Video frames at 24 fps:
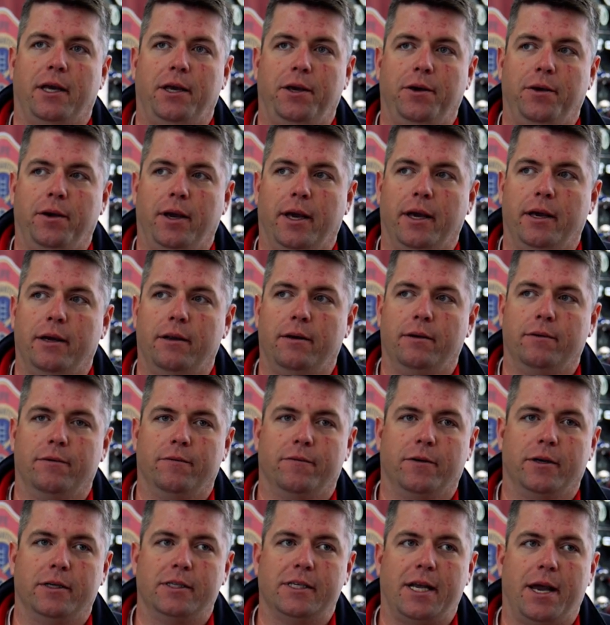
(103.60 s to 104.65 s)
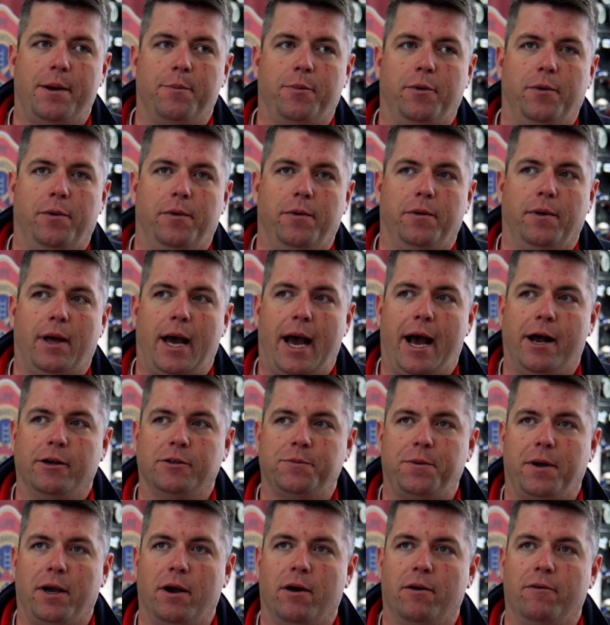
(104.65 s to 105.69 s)
that you get. For example, a
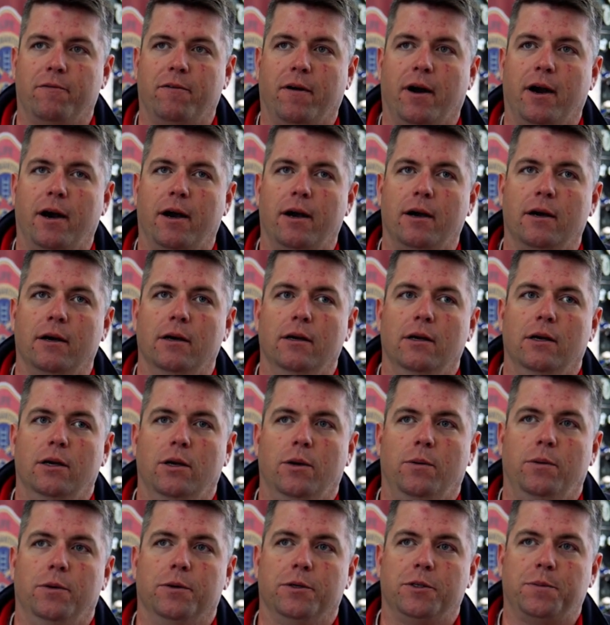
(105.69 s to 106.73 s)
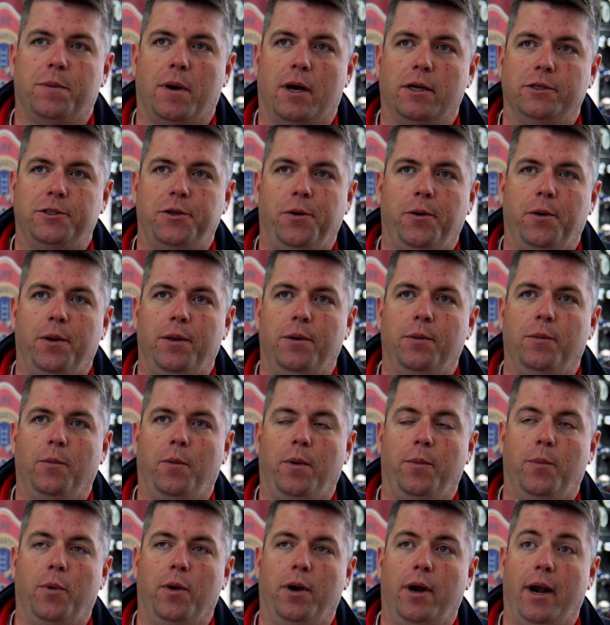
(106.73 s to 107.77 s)
house being on fire, we respond to it,
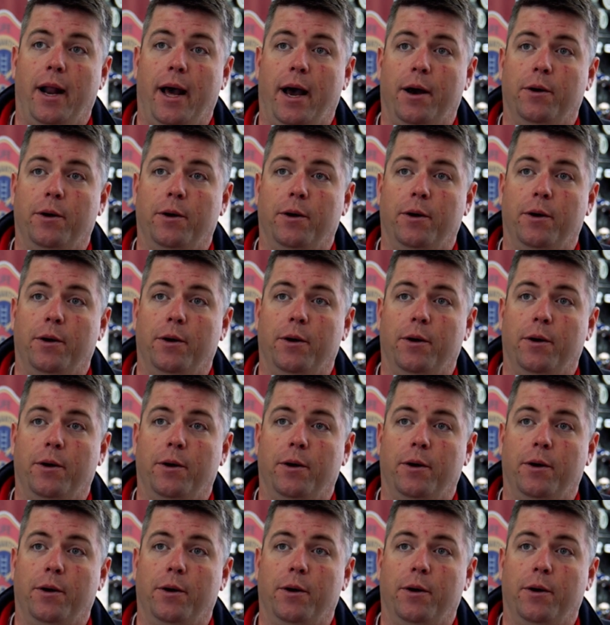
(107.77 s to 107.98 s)
we put it